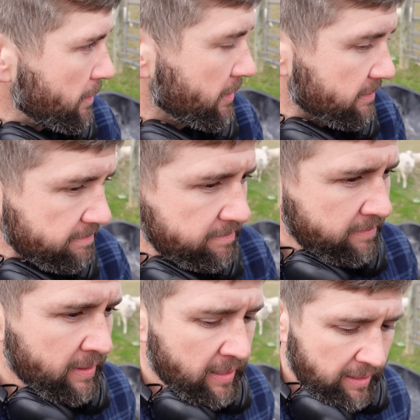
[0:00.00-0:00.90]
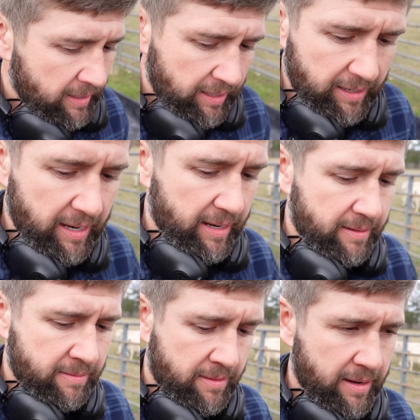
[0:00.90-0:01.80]
But again,
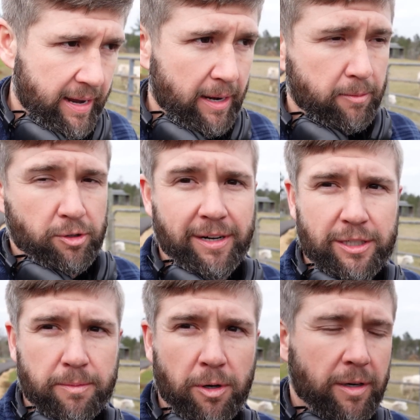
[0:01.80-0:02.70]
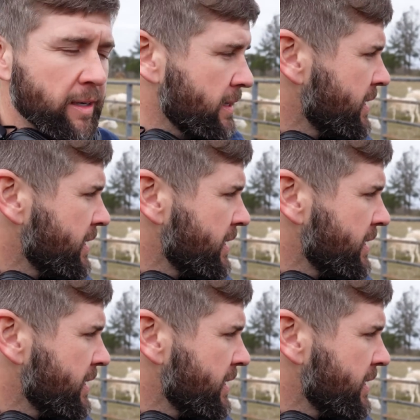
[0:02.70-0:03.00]
animals are not smart.